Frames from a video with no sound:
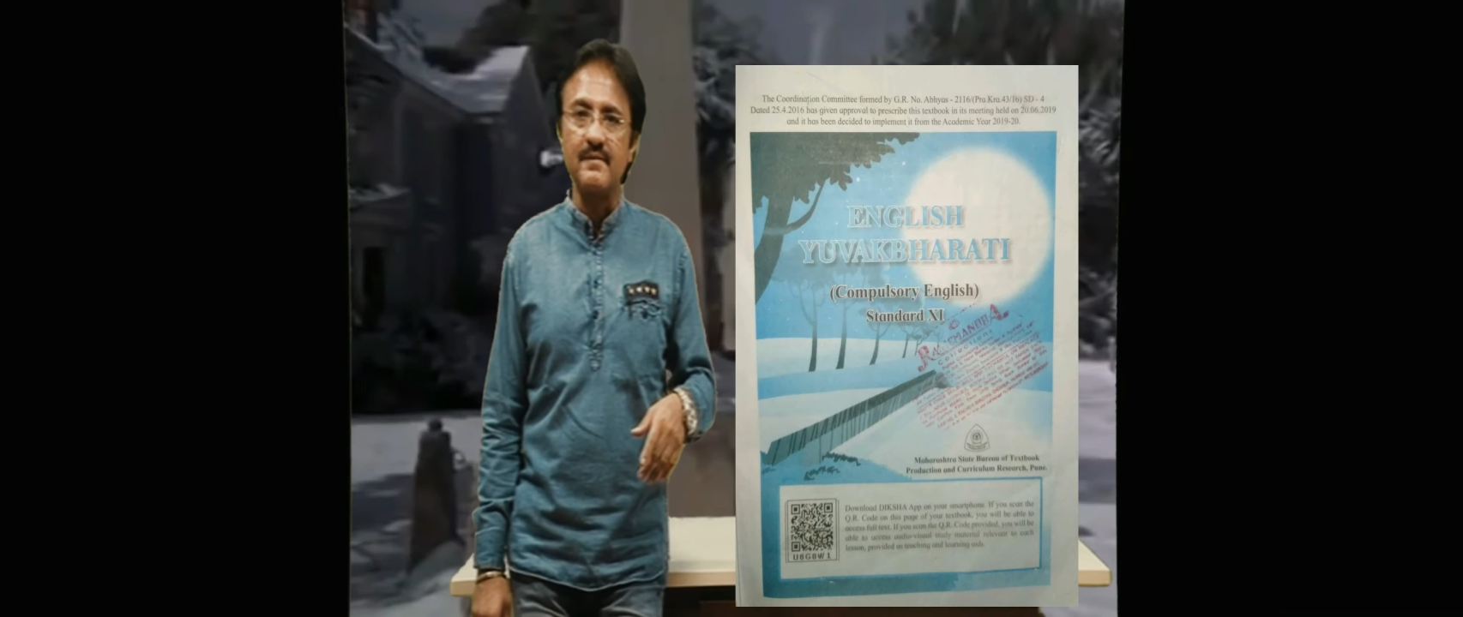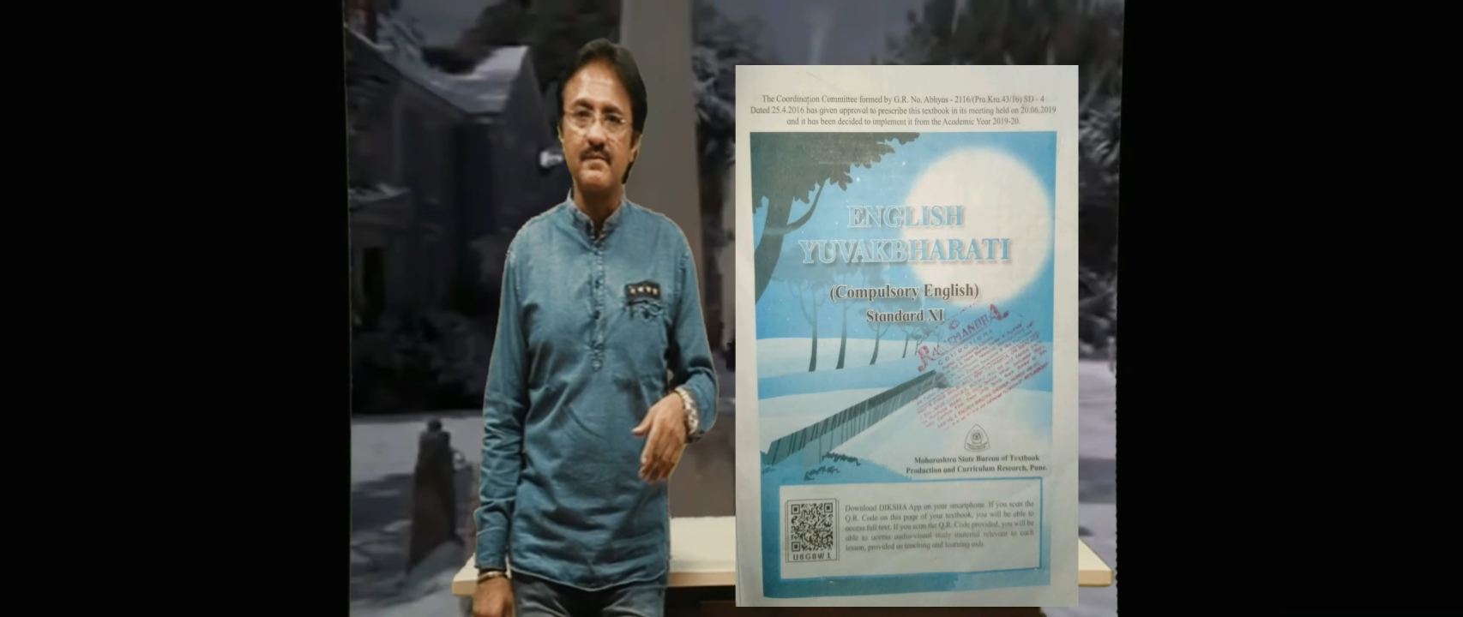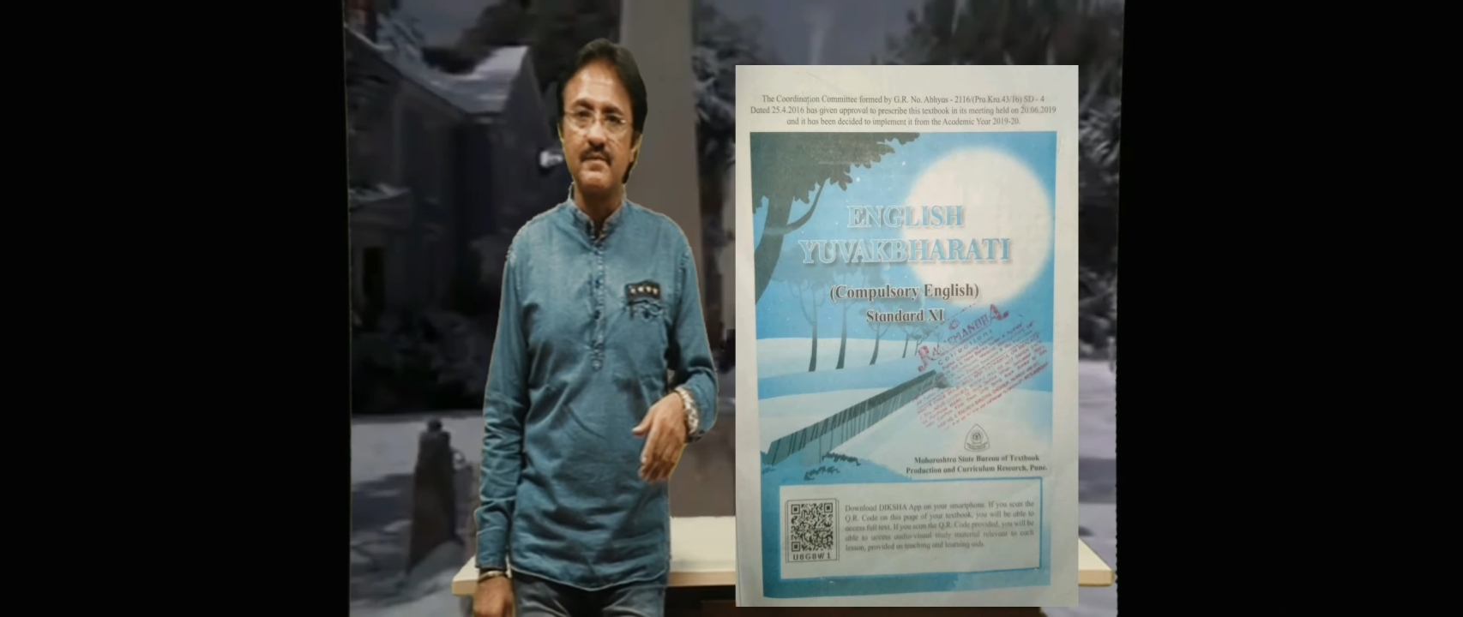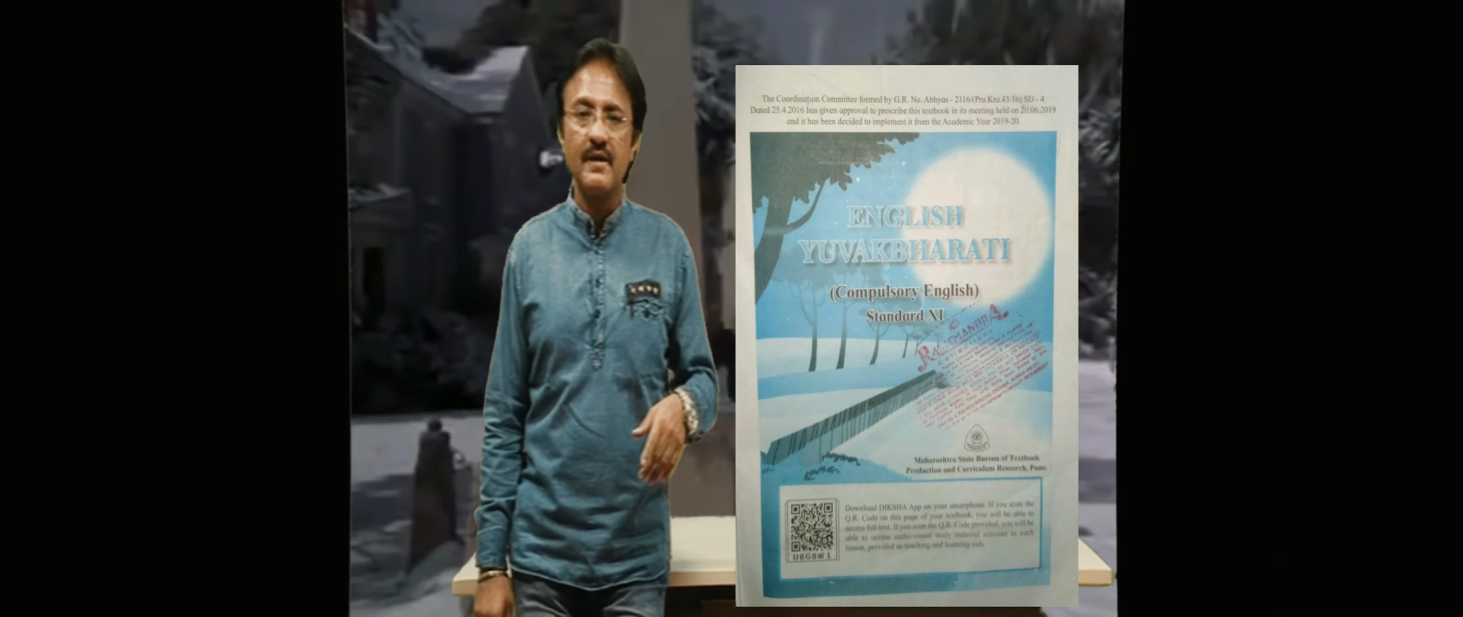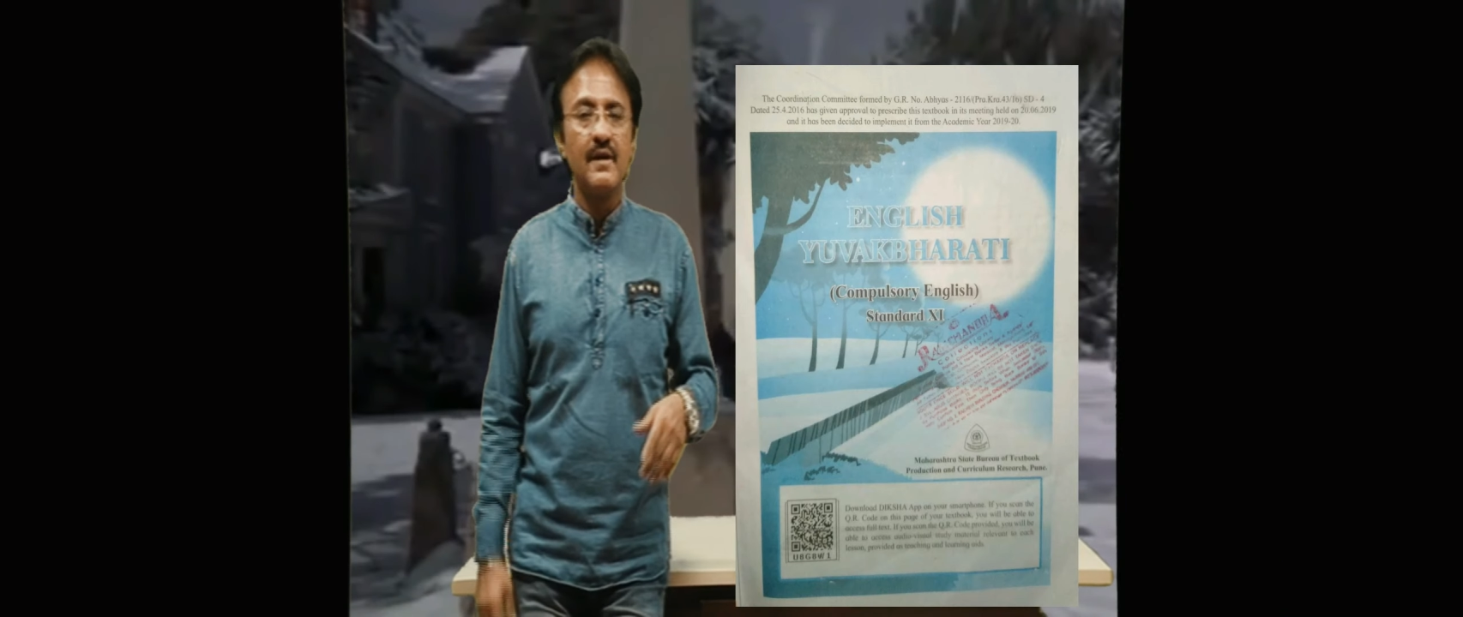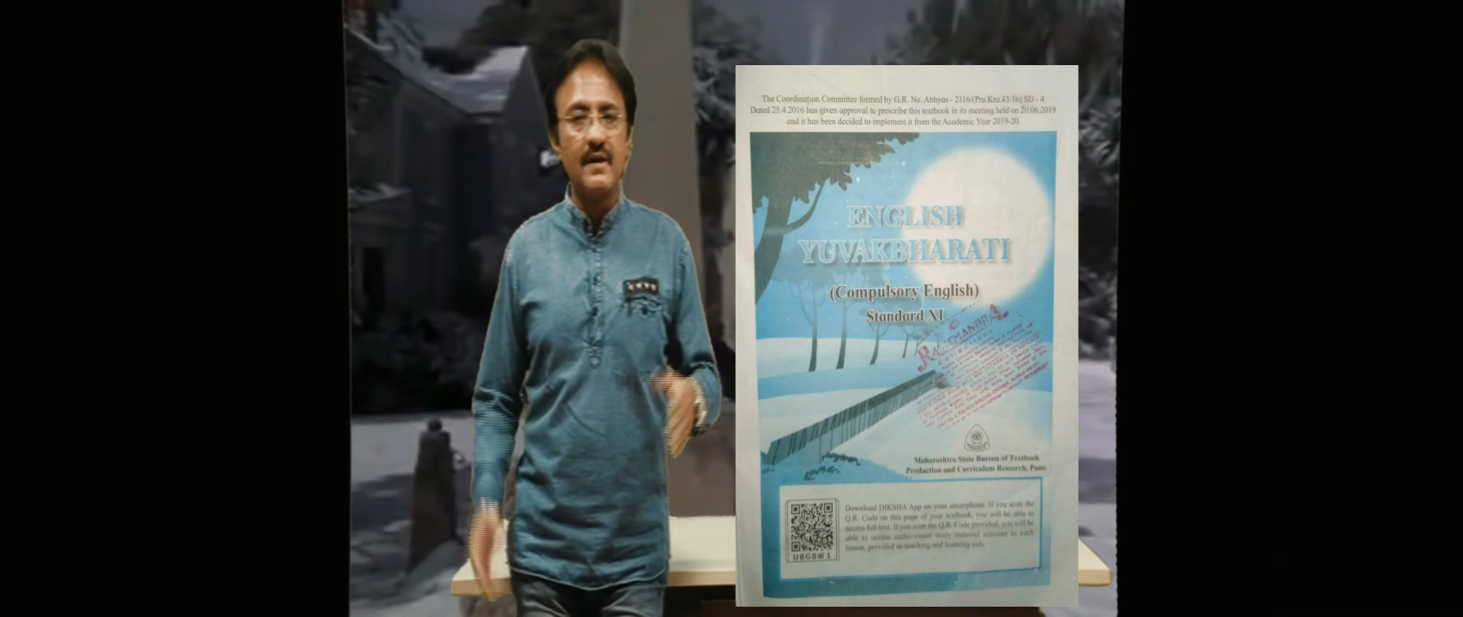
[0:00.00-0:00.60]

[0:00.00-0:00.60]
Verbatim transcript: Okay.